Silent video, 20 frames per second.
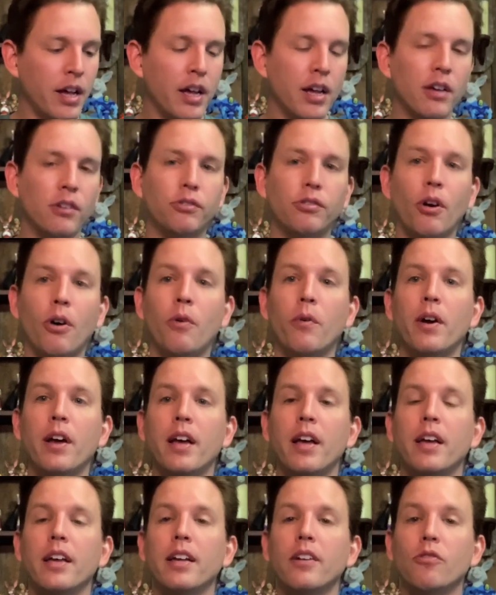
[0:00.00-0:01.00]
So
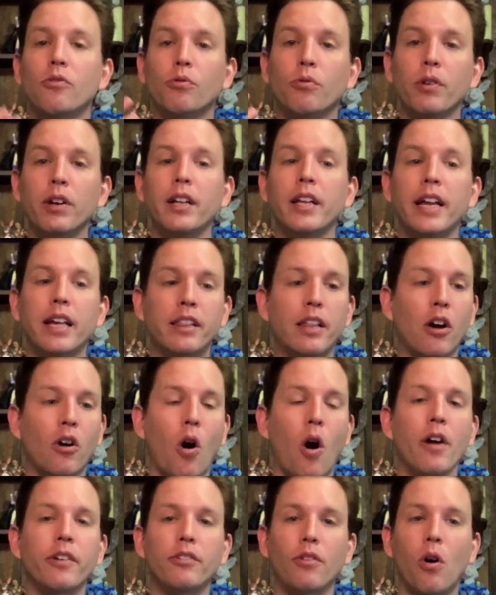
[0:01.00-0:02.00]
really, there
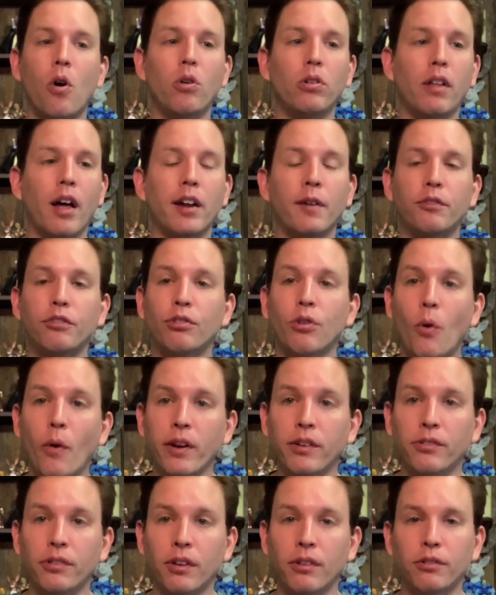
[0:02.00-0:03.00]
aren't a whole lot of
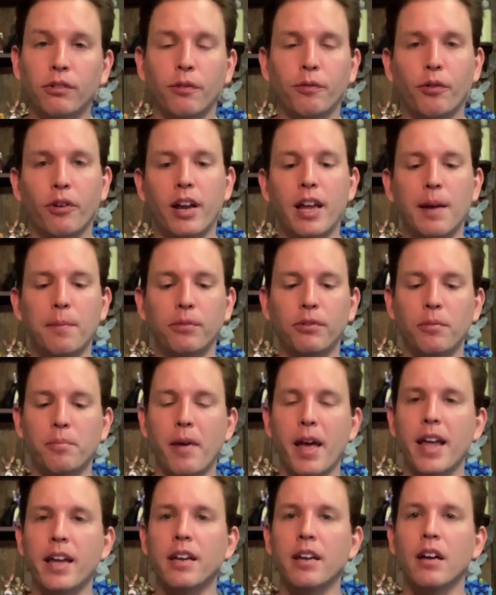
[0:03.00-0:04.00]
choices for him to
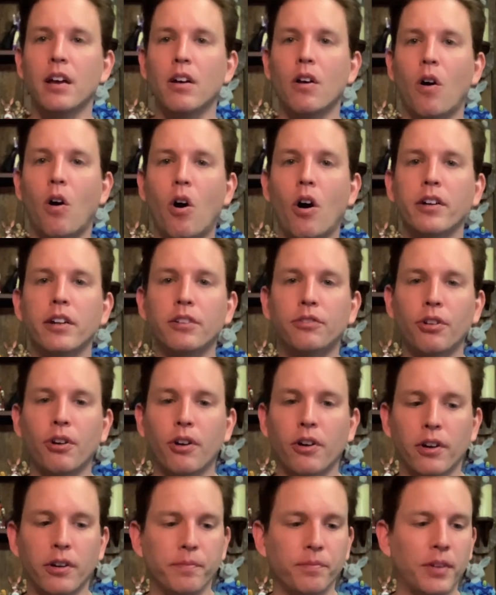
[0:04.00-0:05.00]
make on a
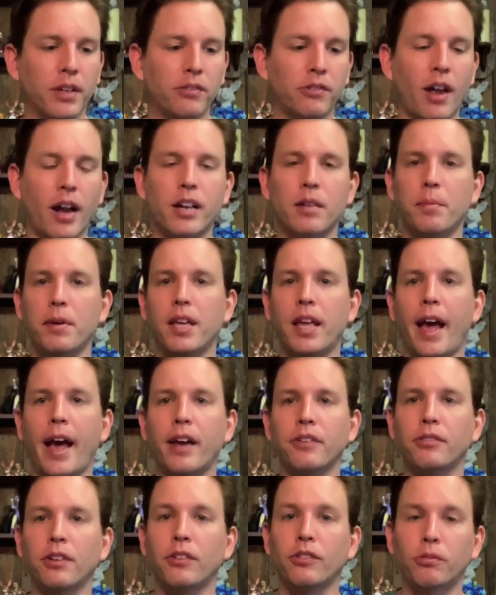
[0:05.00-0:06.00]
turn. He's not going to be
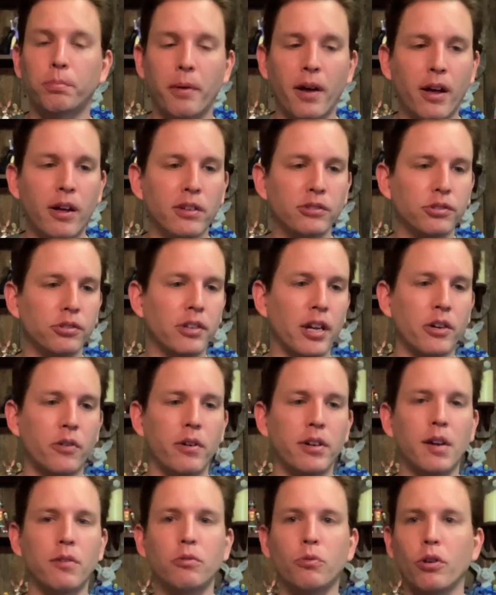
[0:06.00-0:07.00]
casting spells, so not going
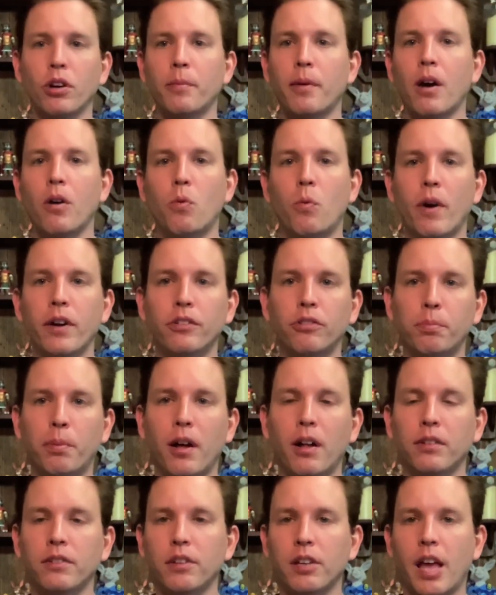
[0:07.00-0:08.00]
to have to worry about what
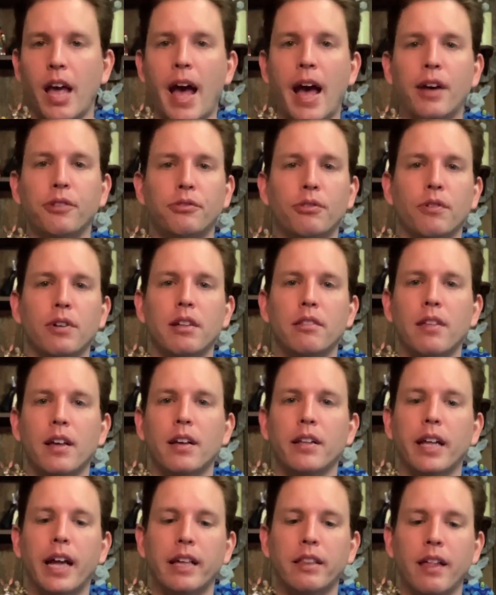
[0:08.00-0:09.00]
spell to cast or anything
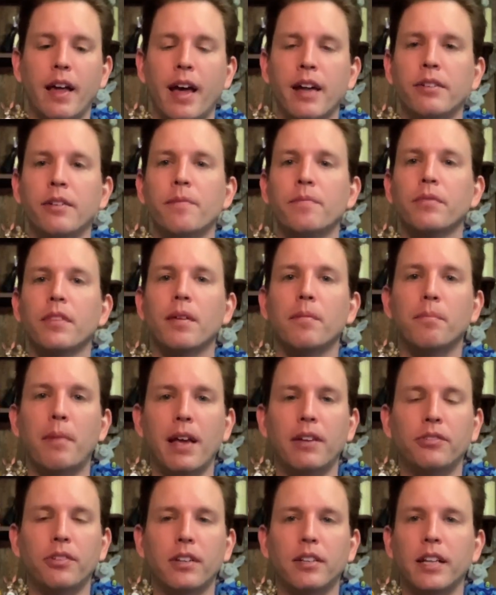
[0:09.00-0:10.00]
like that.
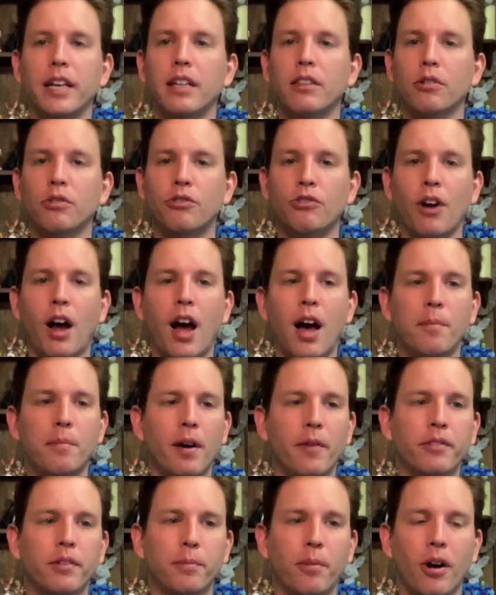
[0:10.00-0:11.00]
Basically, the job
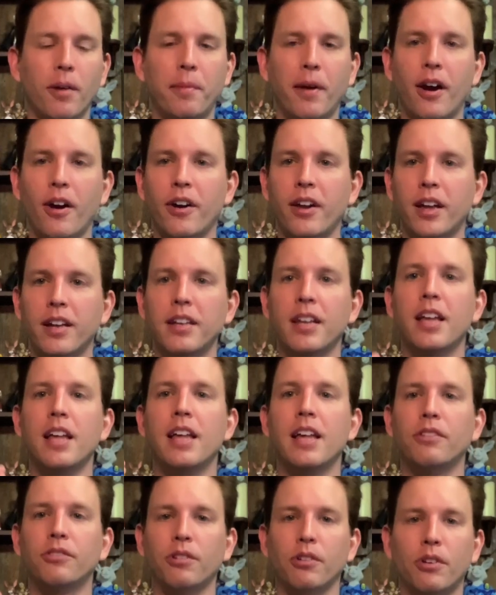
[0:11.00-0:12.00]
of the Barbarian
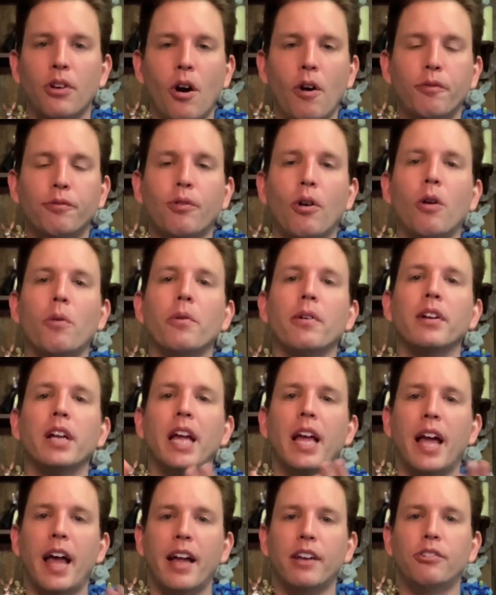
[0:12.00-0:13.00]
is to go forward
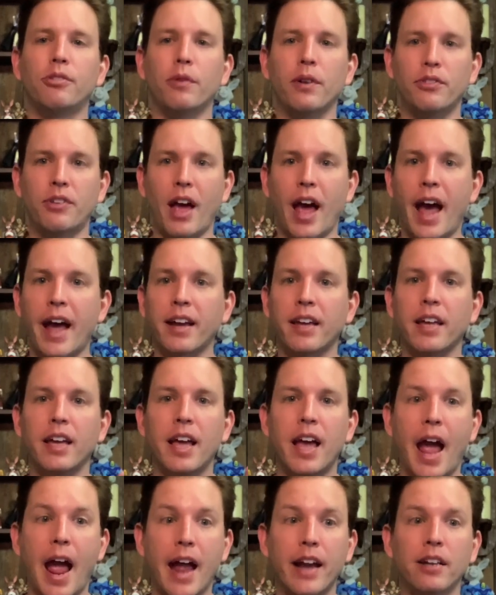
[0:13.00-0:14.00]
and to attack
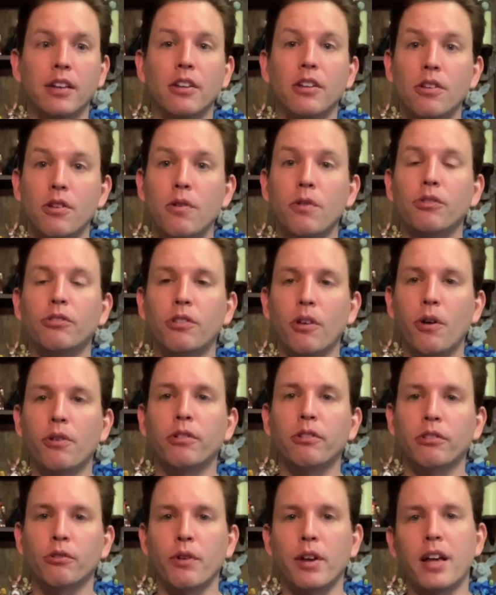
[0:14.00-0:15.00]
and use those
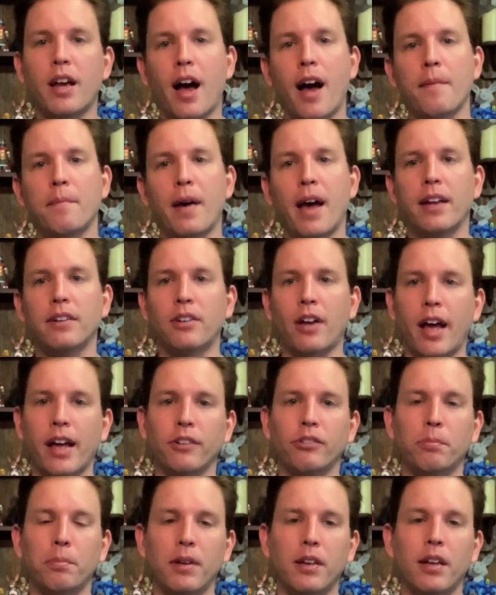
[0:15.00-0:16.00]
3 combat
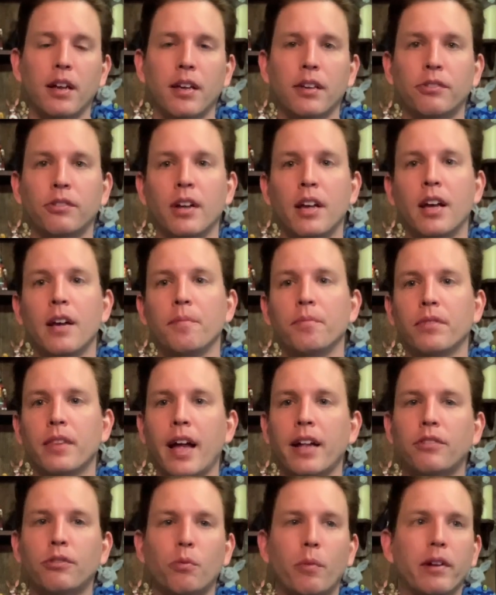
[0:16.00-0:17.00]
dice, because
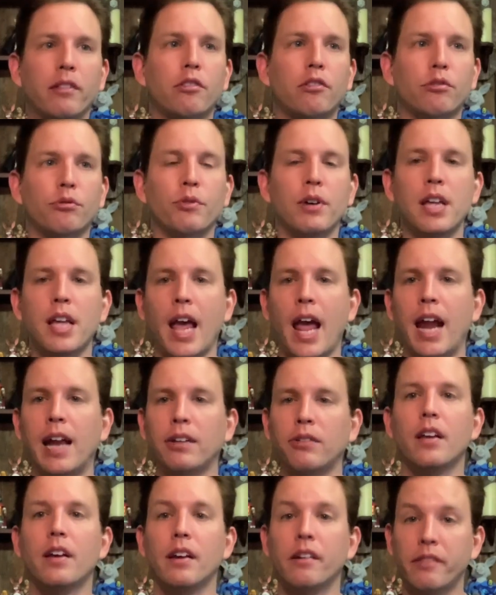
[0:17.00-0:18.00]
that's what
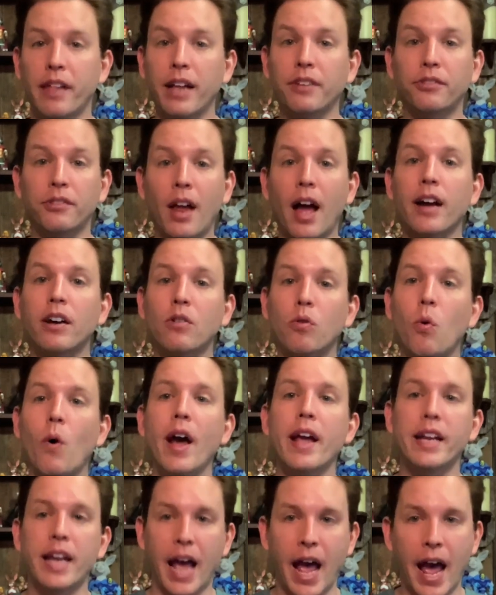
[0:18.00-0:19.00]
3/8, that's not
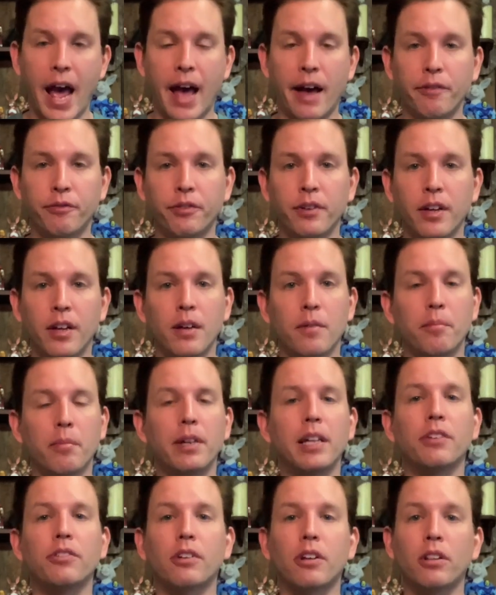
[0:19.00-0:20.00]
quite half, but
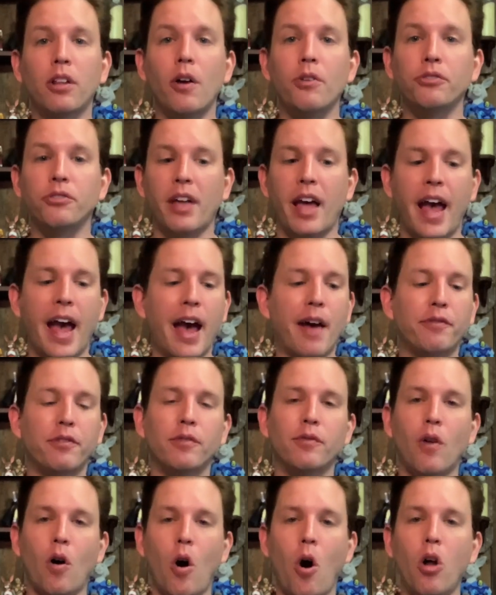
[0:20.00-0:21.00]
it's close to half
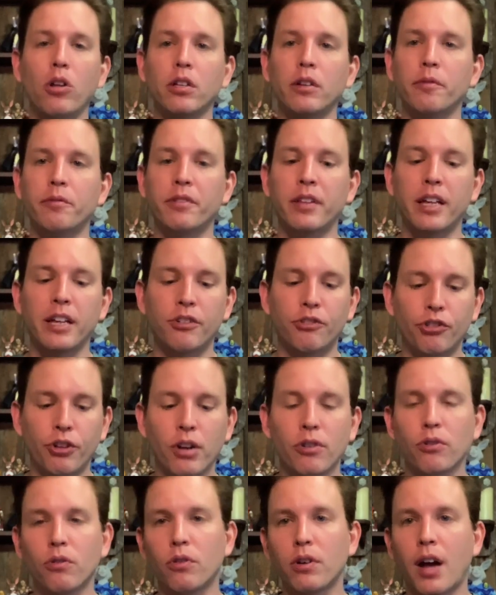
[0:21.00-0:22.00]
of all of the
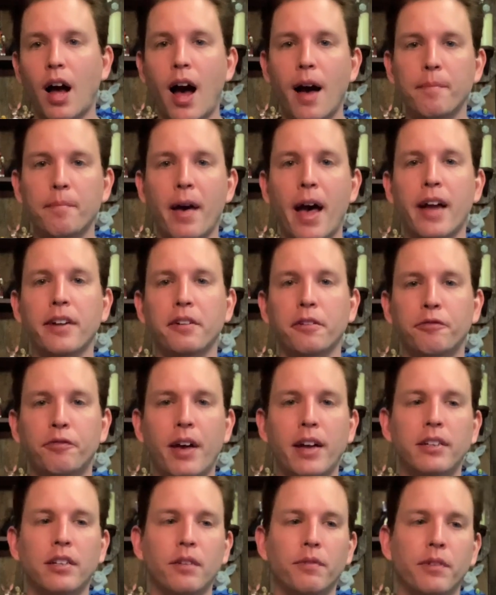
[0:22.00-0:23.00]
general combat
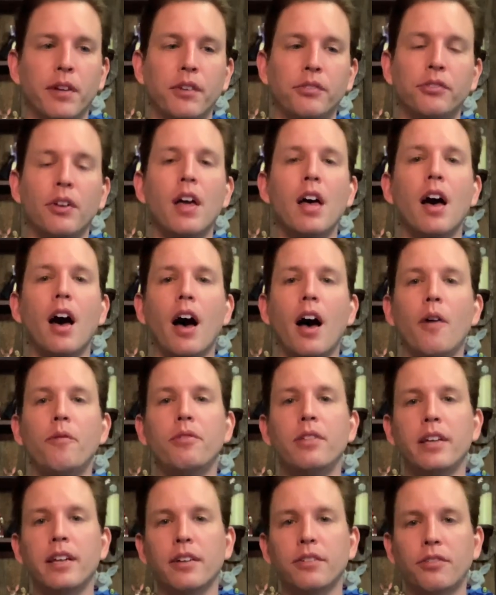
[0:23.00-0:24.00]
effectiveness of
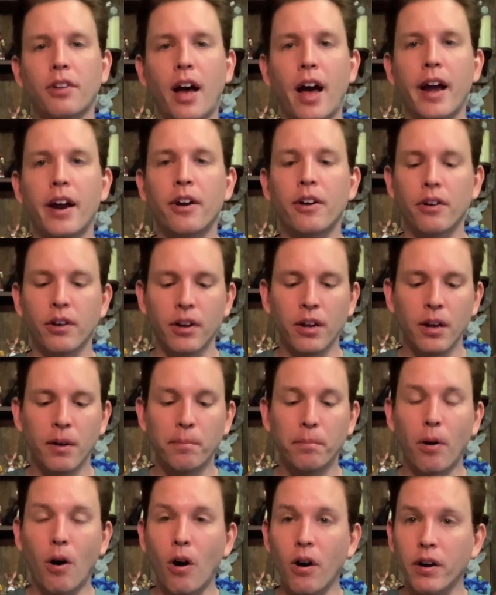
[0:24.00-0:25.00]
the entire
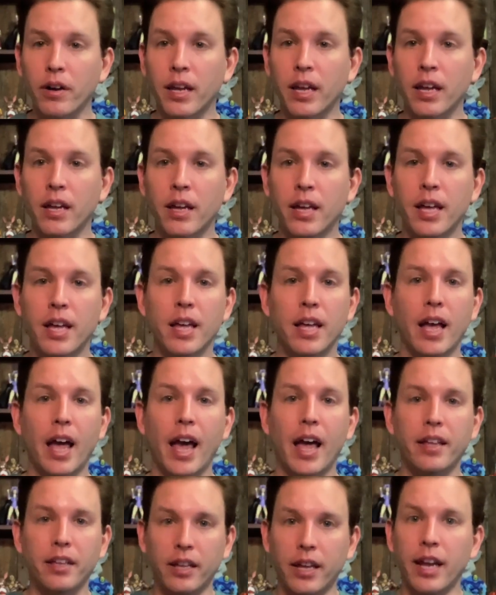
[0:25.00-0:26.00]
party
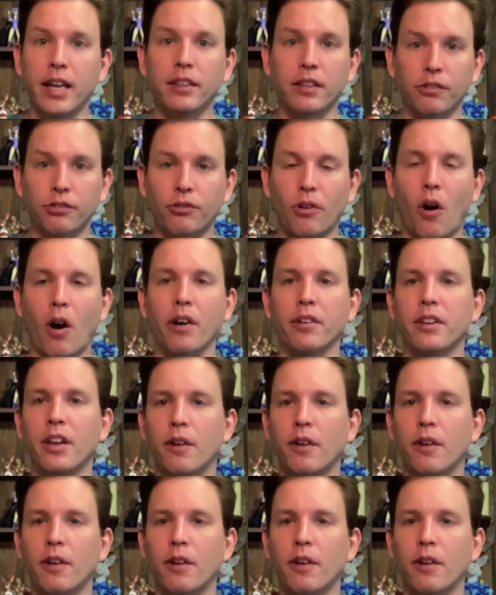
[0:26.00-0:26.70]
at the start.